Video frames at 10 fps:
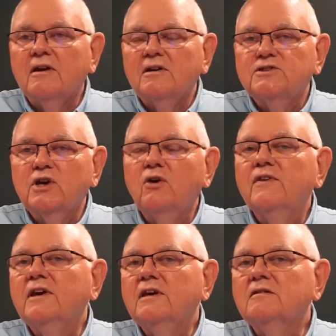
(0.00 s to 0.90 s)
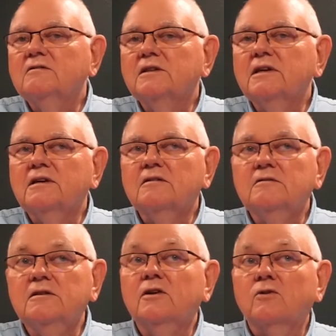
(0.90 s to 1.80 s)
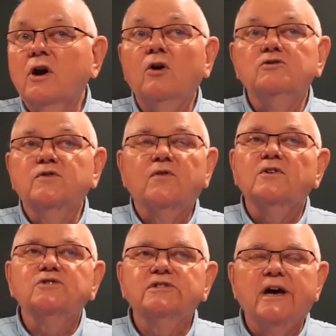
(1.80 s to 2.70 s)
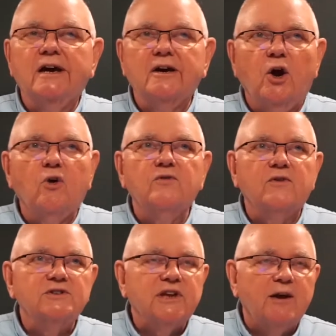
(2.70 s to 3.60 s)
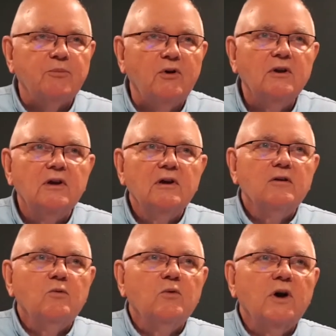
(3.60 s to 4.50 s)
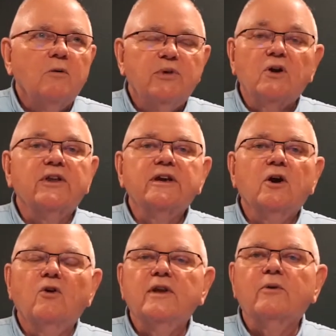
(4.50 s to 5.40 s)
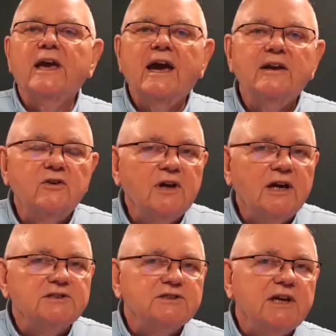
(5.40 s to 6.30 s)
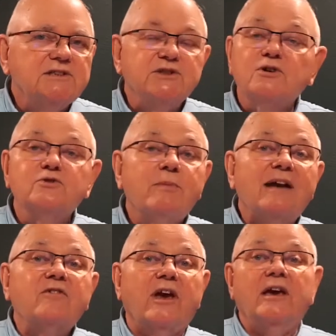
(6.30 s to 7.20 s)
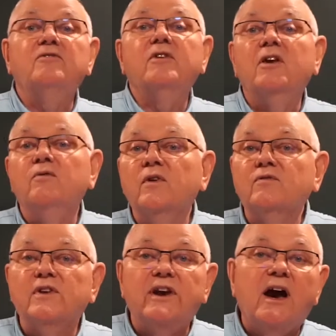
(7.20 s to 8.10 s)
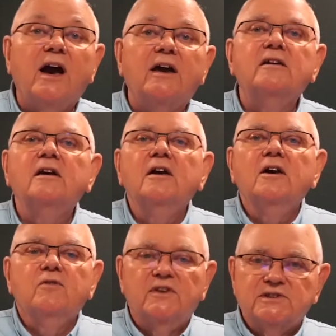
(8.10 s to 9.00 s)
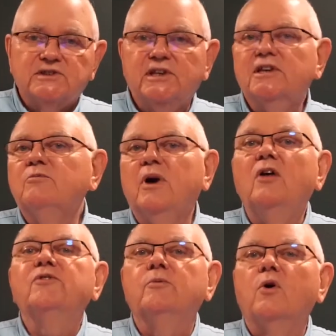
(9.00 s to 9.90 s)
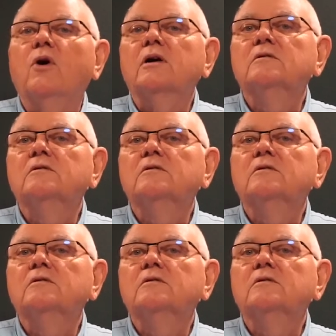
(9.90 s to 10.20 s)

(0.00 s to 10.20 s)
So the codes, the first code, for example, building code that we had in the United States goes back to 1859 for the city of Baltimore.